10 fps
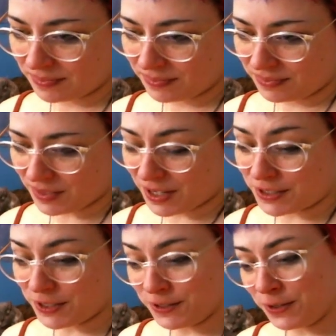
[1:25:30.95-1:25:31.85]
I
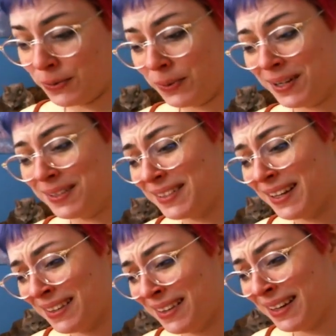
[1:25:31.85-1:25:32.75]
just don't want it to end
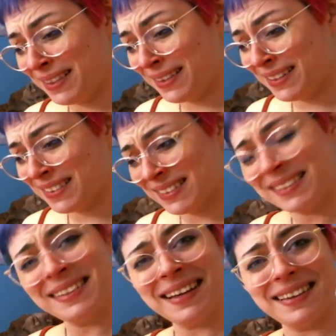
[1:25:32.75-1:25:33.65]
like this.
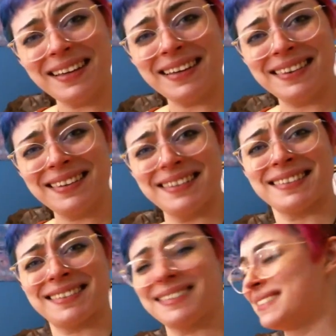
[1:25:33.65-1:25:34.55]
Not like this.
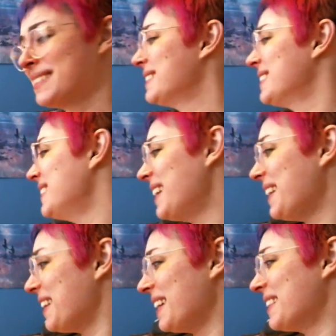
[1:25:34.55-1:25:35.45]
Not
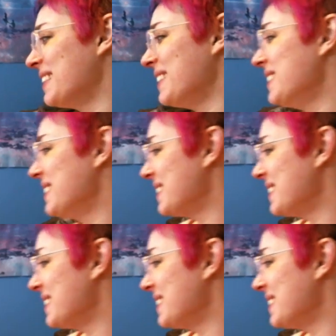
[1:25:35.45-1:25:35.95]
like this.